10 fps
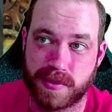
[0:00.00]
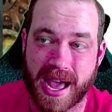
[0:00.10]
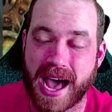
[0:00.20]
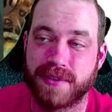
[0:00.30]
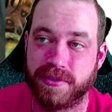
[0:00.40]

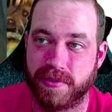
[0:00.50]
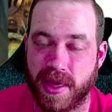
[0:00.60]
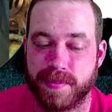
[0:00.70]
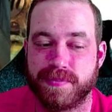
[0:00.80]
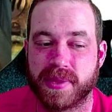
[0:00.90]
half of
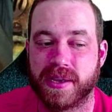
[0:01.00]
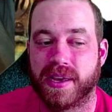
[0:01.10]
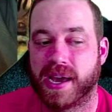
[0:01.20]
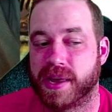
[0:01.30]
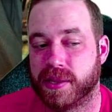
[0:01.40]
them,
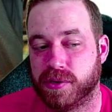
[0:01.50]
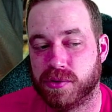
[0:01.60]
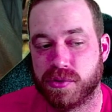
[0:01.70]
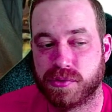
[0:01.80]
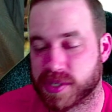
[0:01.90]
and then you
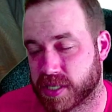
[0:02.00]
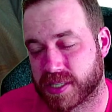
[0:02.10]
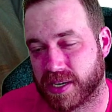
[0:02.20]
use this